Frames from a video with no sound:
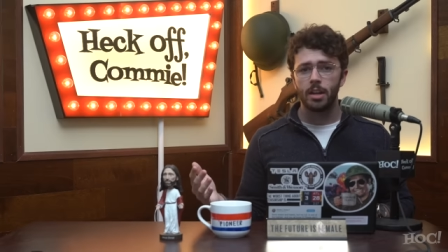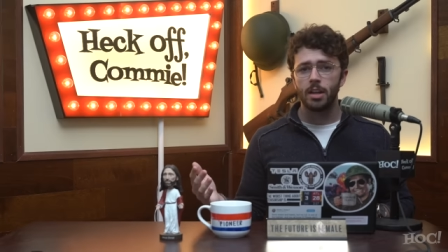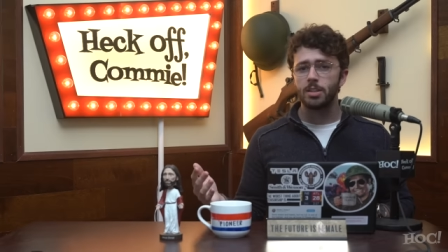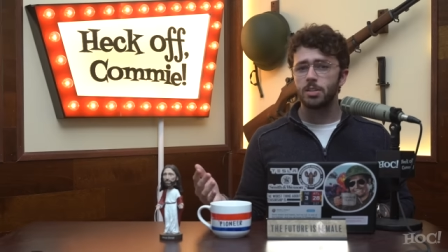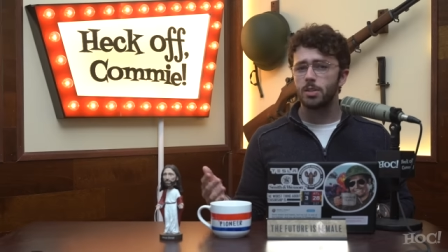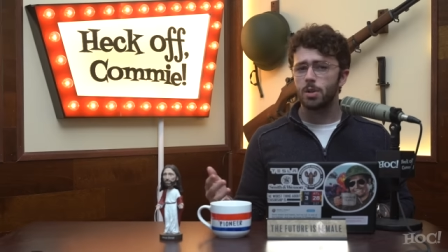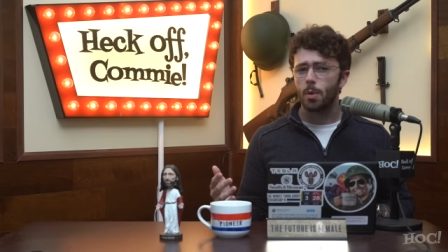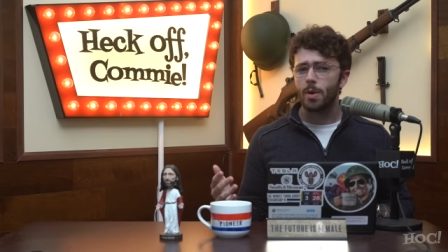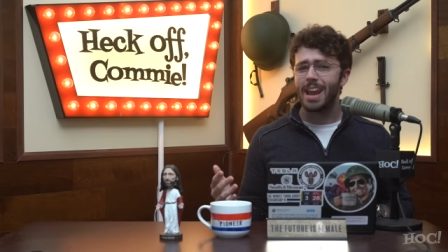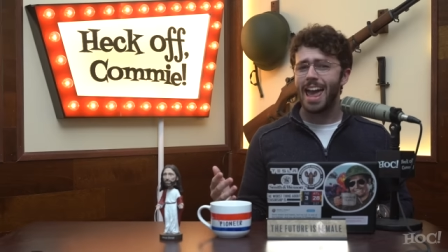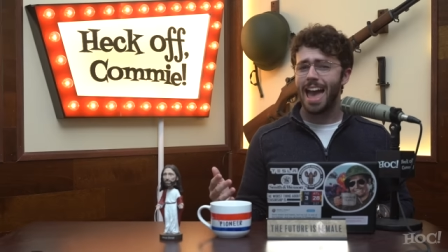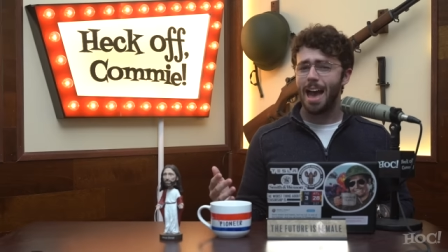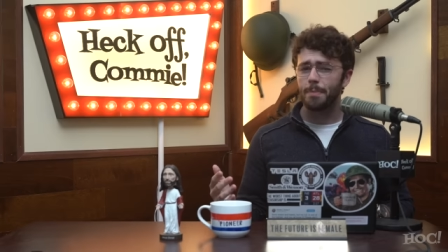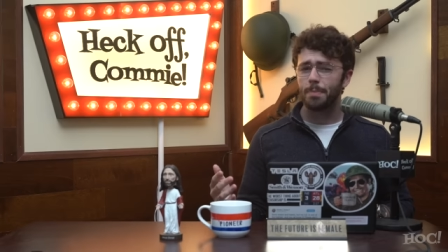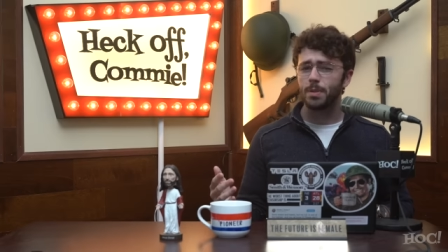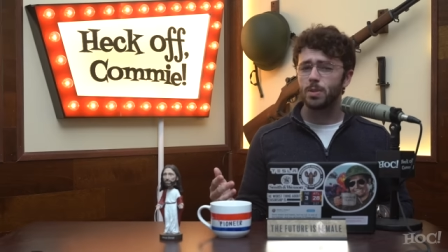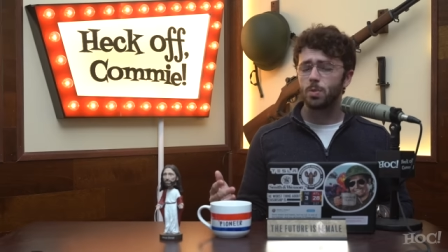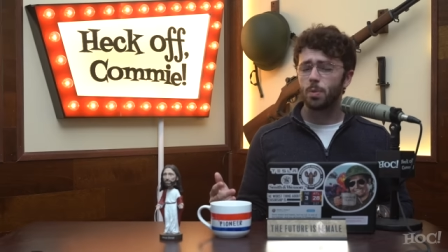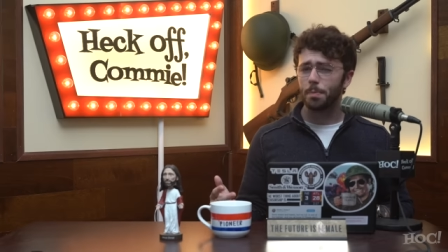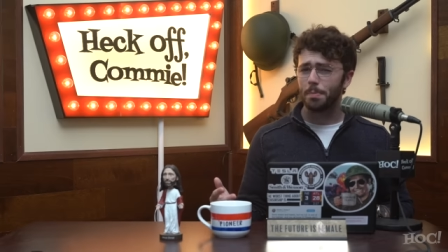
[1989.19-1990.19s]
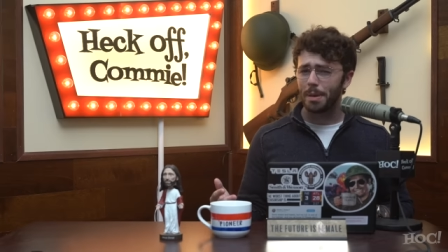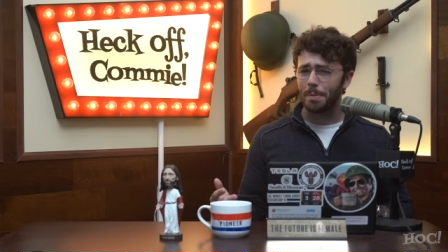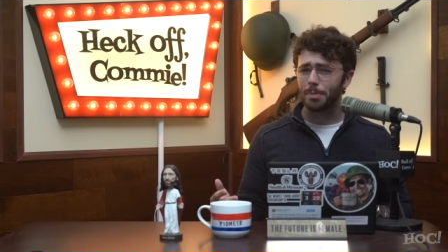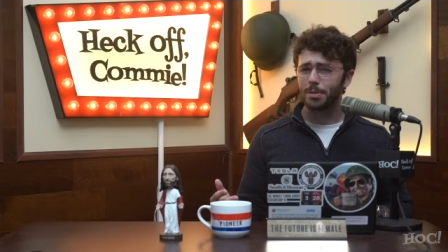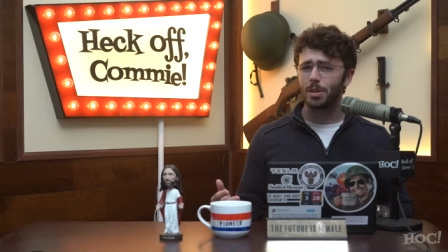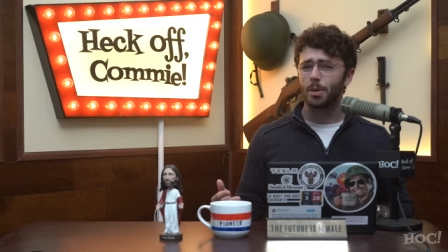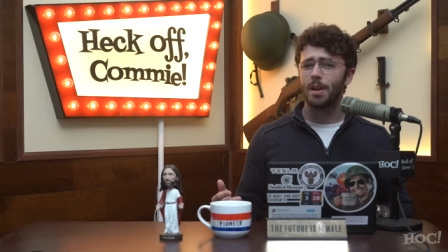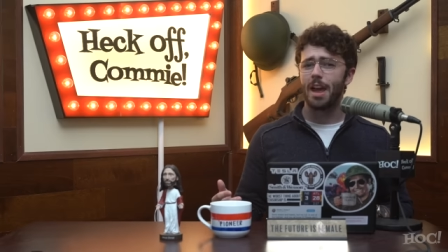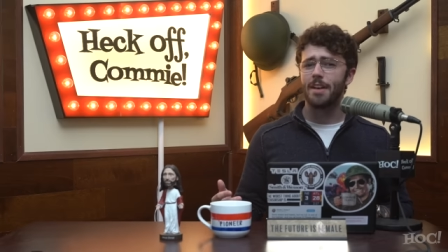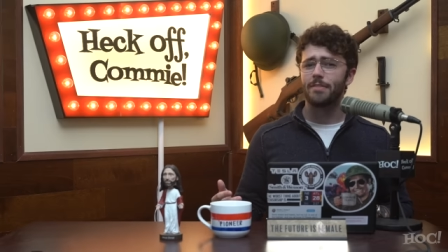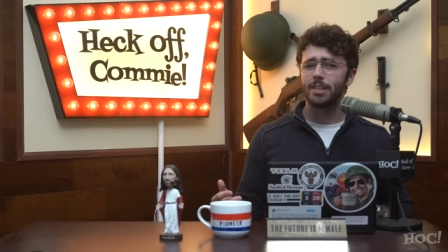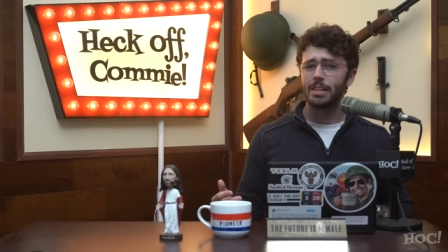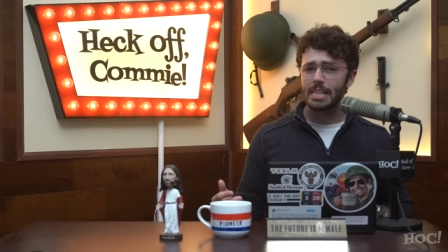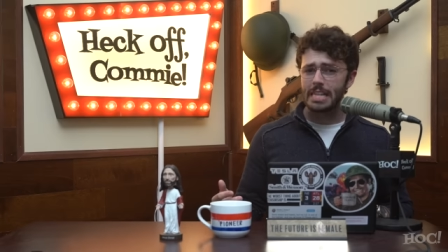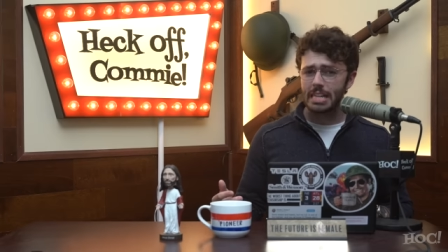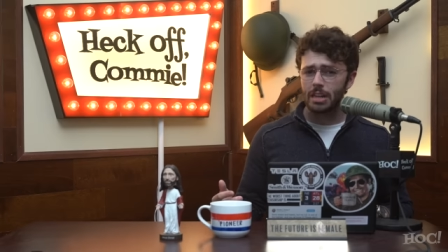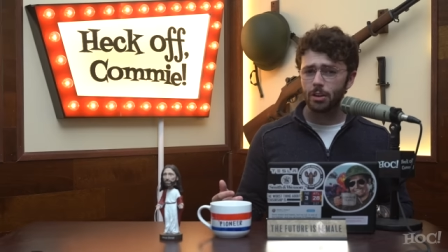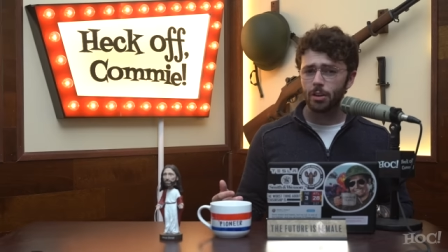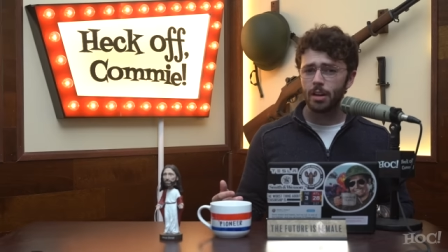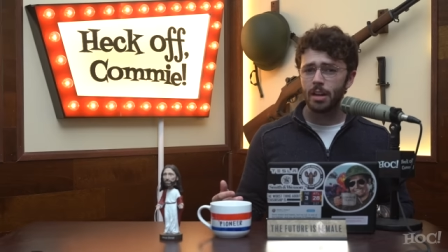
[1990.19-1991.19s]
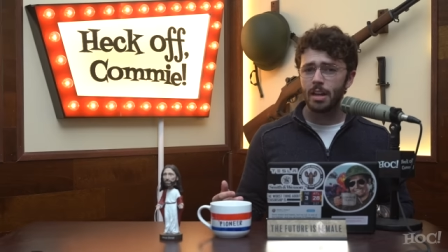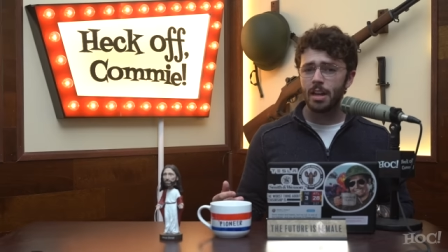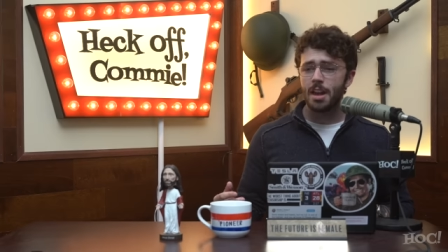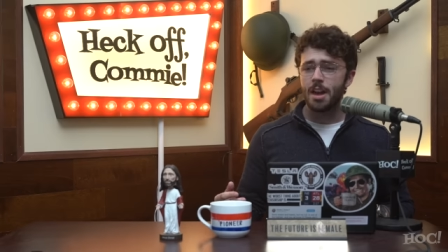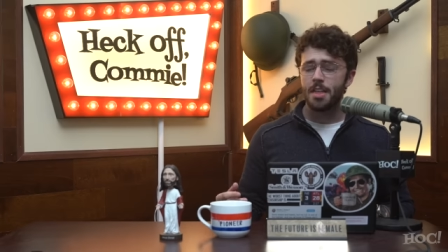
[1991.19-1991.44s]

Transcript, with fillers: Do you know what happens when people don't have a leader?